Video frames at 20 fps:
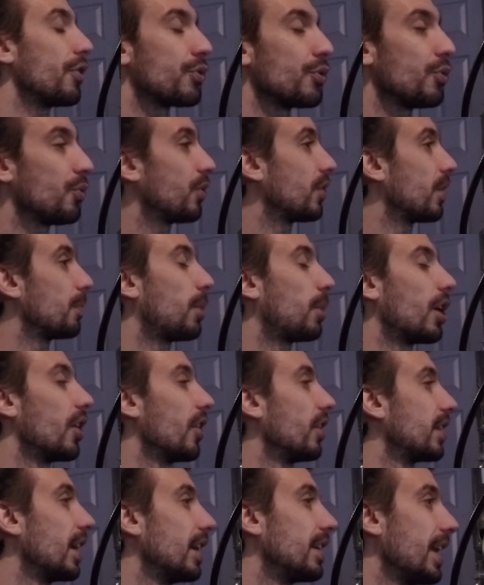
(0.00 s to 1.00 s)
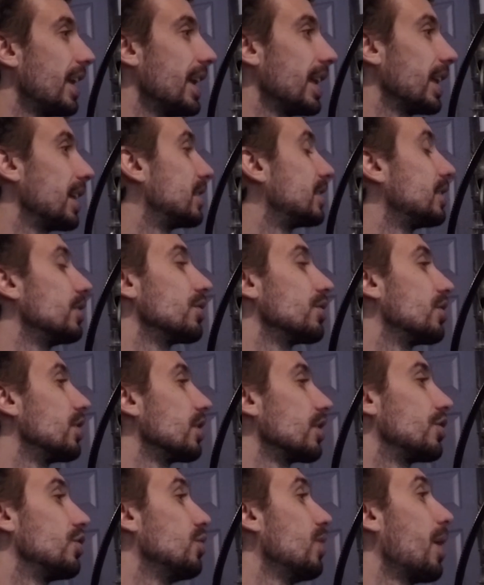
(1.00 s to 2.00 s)
through part of the Titanic, it still
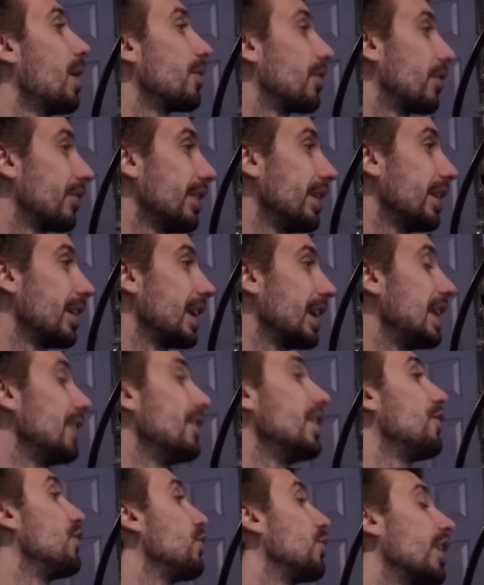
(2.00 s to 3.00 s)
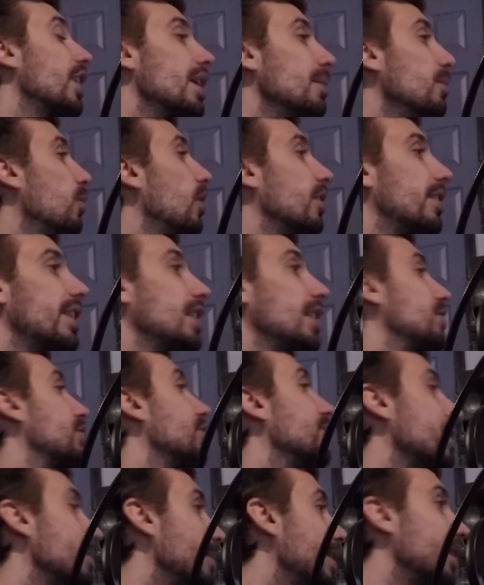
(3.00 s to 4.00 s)
took 2 hours to sink. And even if you cut it more, it takes
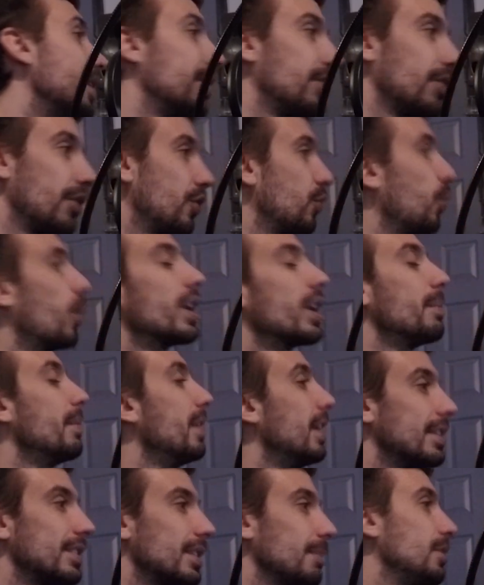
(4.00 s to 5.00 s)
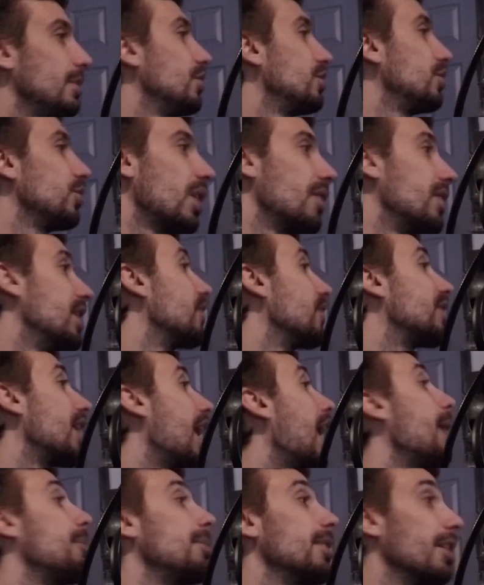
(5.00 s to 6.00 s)
30 minutes or 20 minutes. I mean, you still have enough
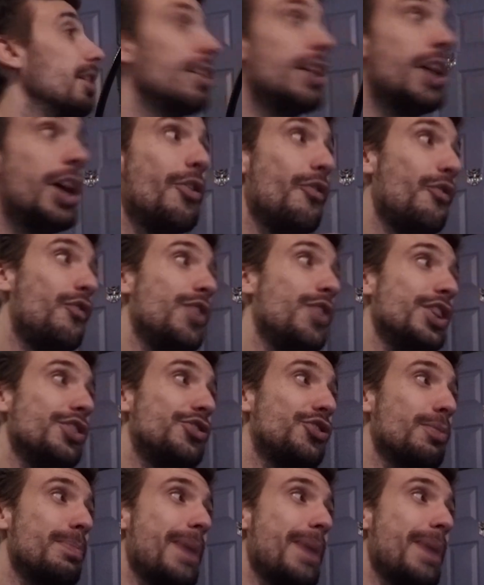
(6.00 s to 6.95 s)
time to finish your